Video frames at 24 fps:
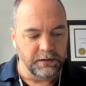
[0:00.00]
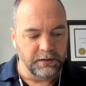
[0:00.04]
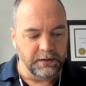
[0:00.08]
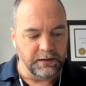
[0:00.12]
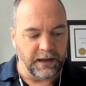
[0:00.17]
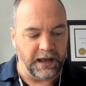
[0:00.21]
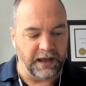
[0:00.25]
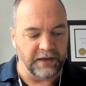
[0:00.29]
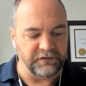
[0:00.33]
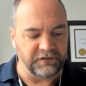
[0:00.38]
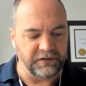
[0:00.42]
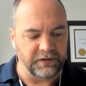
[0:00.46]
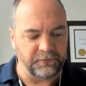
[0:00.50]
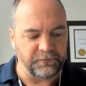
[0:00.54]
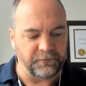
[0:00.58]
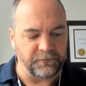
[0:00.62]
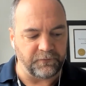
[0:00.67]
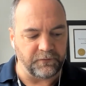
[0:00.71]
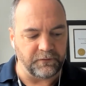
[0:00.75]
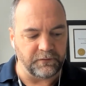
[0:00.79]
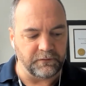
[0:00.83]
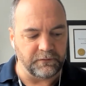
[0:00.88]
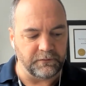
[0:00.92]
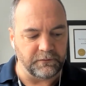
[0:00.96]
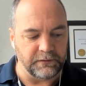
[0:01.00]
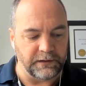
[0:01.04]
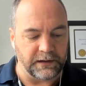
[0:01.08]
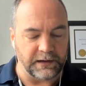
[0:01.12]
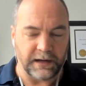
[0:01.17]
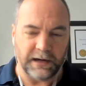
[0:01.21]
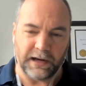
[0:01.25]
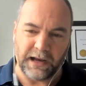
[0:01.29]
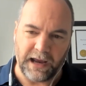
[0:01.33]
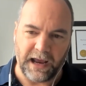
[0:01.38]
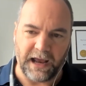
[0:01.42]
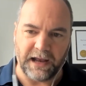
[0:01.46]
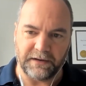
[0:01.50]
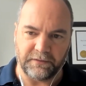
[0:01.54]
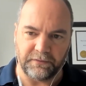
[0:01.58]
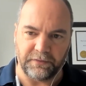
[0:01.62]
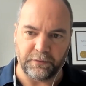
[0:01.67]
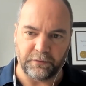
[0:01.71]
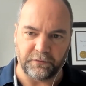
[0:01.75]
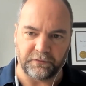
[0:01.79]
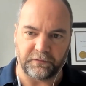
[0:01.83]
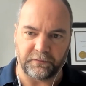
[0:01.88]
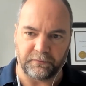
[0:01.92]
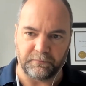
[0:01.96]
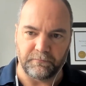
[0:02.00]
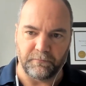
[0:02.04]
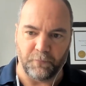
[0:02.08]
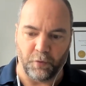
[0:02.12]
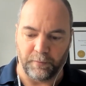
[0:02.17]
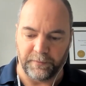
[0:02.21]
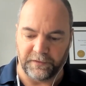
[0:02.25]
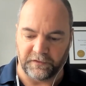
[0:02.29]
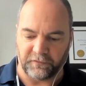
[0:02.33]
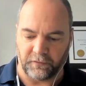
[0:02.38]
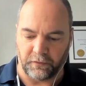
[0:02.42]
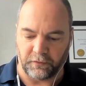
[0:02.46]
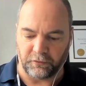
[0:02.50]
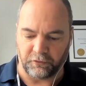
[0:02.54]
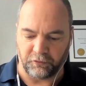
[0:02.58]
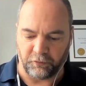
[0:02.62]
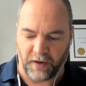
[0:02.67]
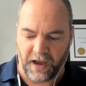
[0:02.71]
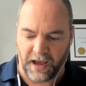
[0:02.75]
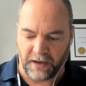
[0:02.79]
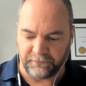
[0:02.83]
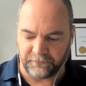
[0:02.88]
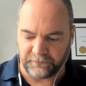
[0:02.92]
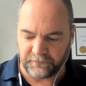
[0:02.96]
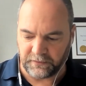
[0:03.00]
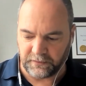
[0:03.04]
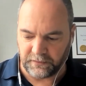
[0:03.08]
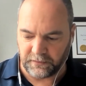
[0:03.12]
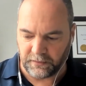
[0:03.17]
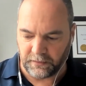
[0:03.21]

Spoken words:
as if, like, and there's moments on craft